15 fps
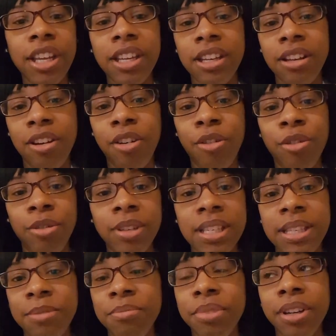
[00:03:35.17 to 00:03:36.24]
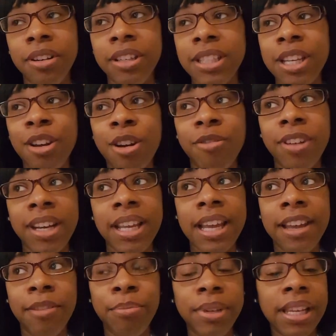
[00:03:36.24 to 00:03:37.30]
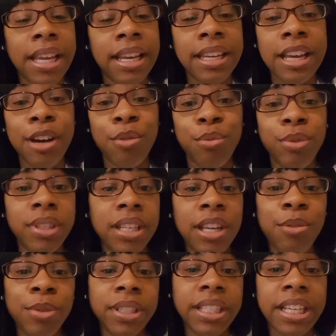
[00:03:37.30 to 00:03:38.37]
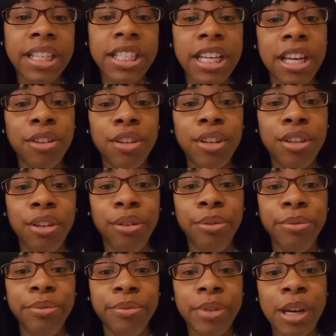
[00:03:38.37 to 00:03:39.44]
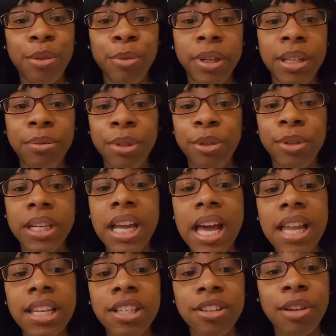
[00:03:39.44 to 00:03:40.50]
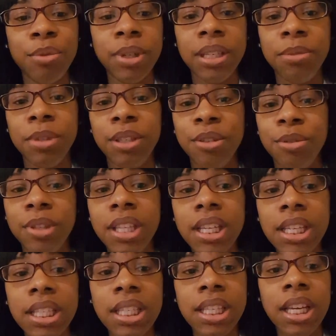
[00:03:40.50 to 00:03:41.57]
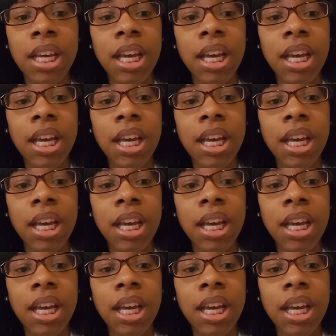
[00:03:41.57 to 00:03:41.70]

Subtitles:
Some parents, they already have planned out what they want their child to do. I want them to go to college. I want them to do this.